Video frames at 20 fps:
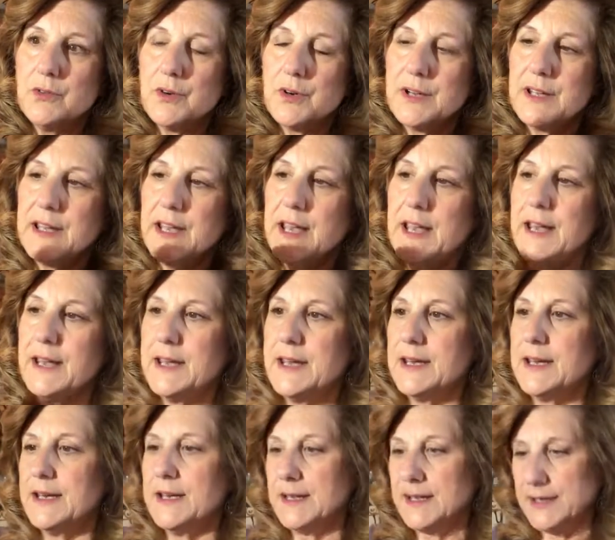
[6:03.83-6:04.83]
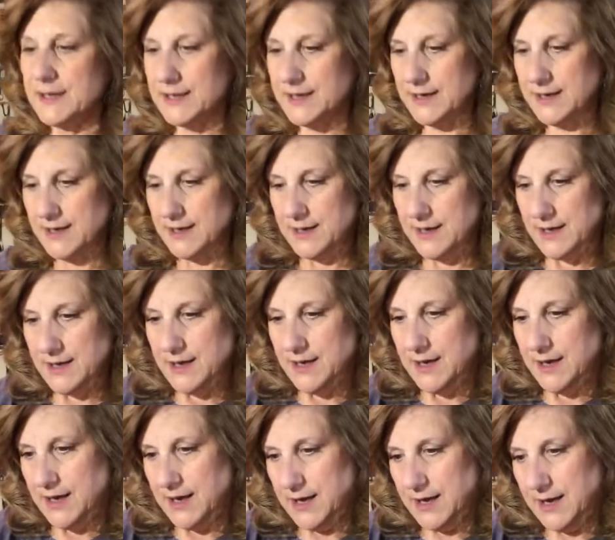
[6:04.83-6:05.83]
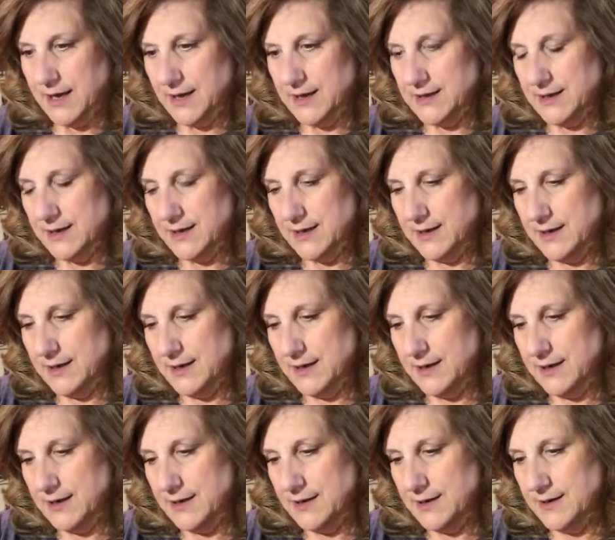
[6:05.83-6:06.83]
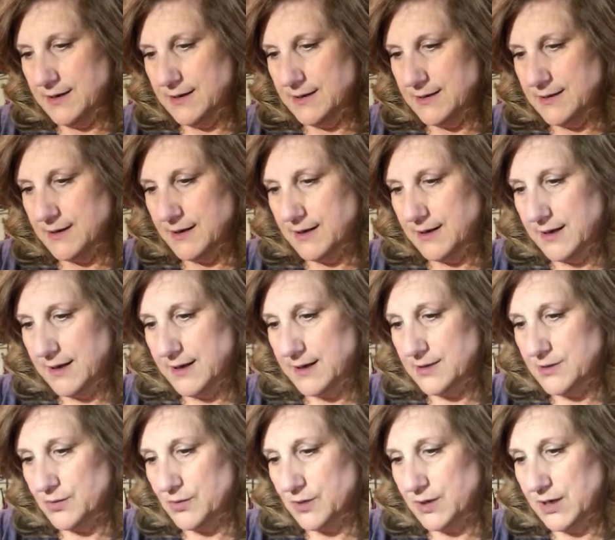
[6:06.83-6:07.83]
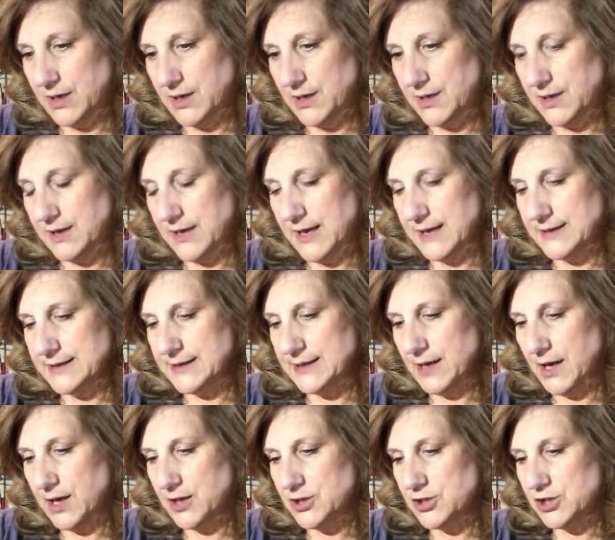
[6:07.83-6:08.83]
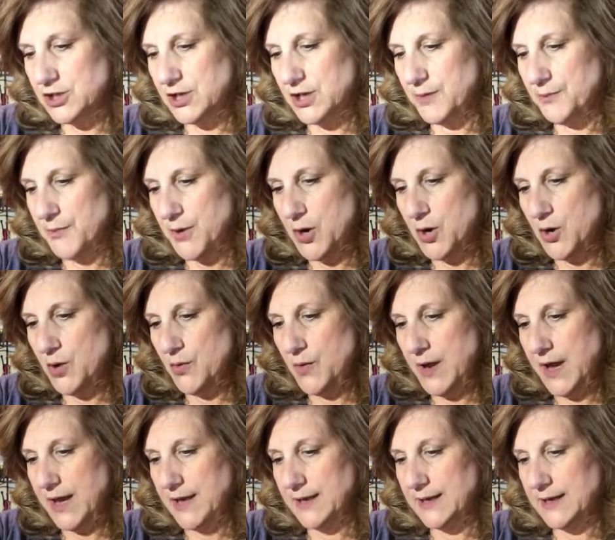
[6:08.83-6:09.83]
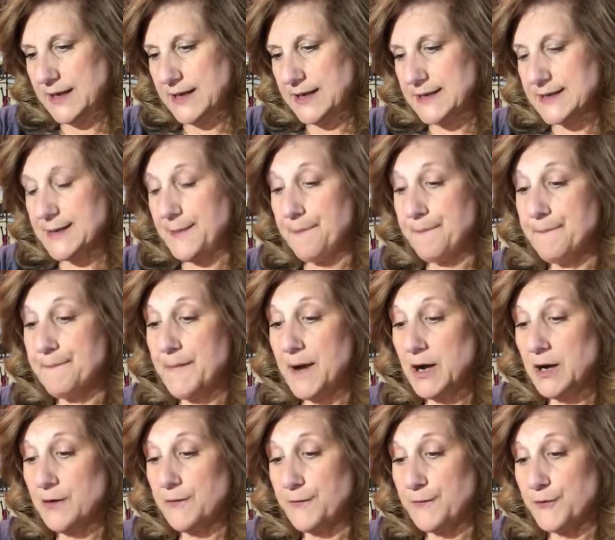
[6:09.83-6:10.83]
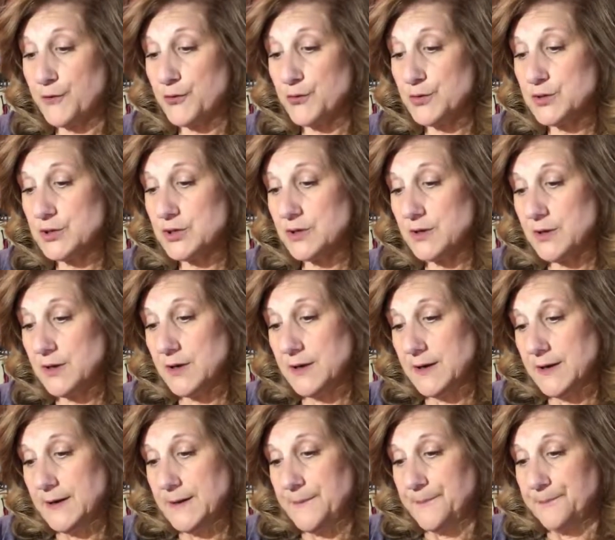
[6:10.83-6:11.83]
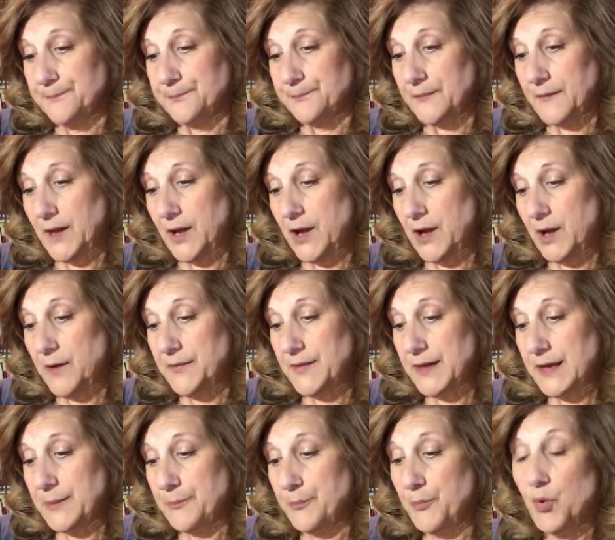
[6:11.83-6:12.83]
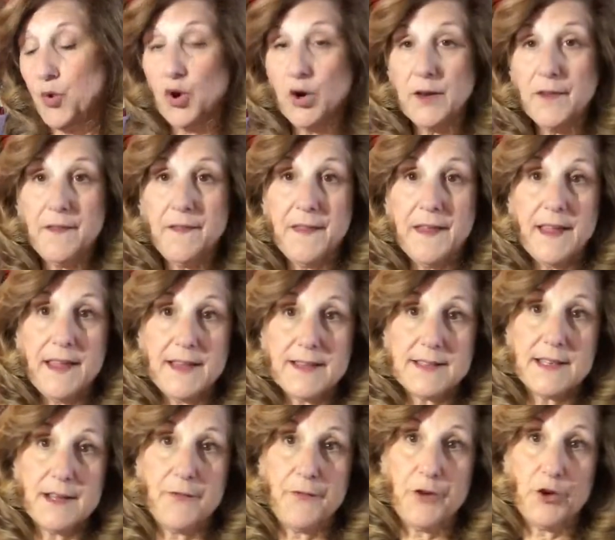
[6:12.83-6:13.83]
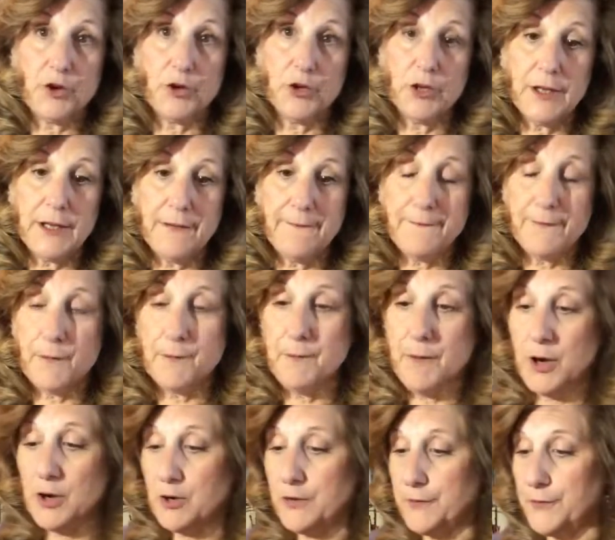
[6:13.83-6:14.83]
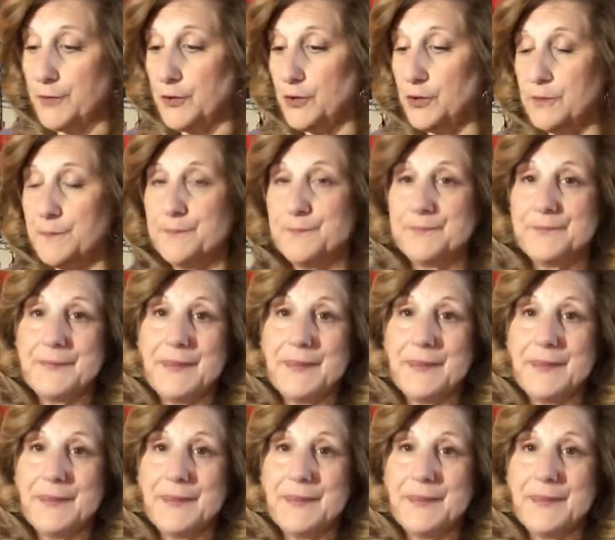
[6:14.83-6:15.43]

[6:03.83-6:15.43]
organic, and it is, I think it's organic. Yeah, it's non-GMO, and it is monk fruit. The important thing is if you're looking for monk fruit,